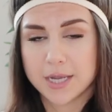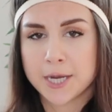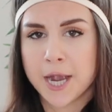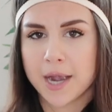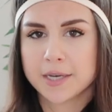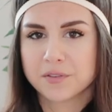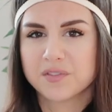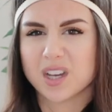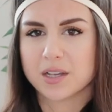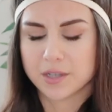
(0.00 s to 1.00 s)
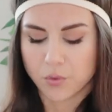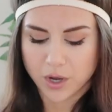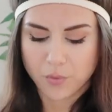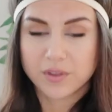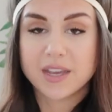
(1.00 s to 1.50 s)
It kind of does. Like
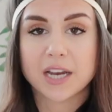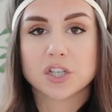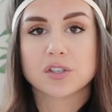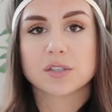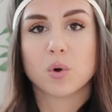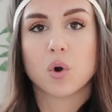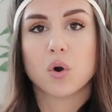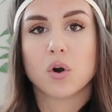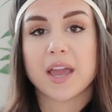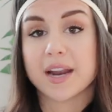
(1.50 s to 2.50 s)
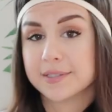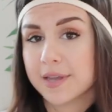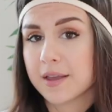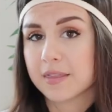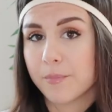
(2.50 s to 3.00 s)
when I wear the extra small and I
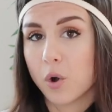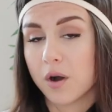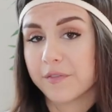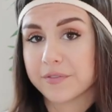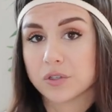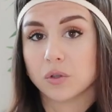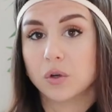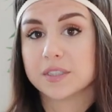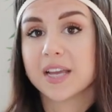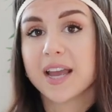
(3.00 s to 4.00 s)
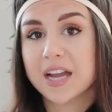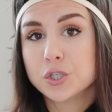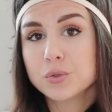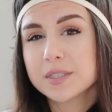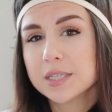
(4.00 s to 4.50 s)
take them off after a long day, I
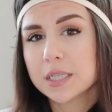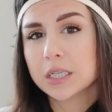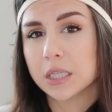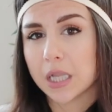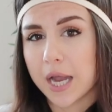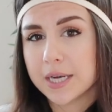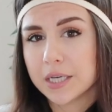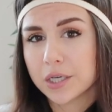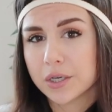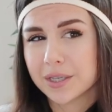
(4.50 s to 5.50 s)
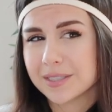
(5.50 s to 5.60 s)
do see a little line here.